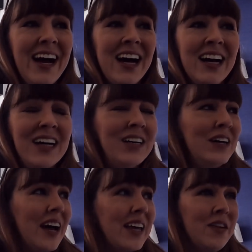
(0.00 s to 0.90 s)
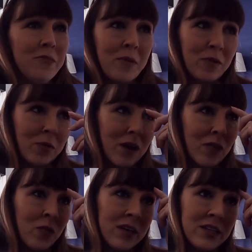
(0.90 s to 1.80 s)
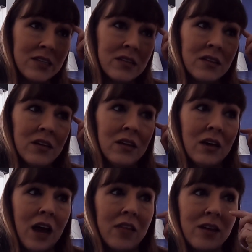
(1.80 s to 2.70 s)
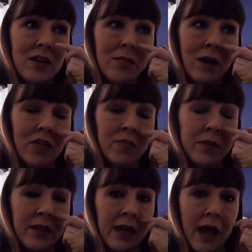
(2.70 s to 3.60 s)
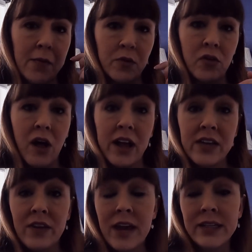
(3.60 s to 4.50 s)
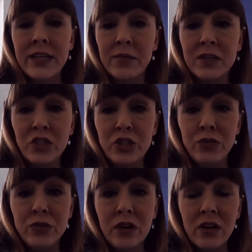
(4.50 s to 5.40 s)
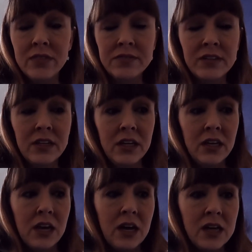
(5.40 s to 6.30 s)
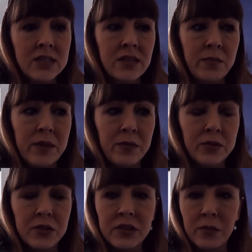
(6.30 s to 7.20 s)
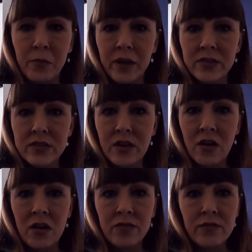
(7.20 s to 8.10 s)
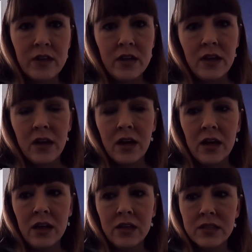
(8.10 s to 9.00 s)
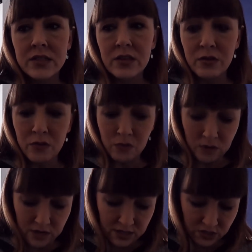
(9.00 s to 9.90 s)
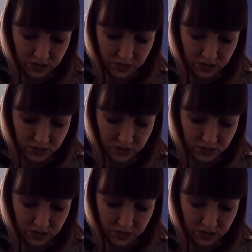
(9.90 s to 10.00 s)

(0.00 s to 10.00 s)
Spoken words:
I can't remember where I went. I think it might have been the Capitol. I even had to take my shoes off. Some people took their belts off. So it's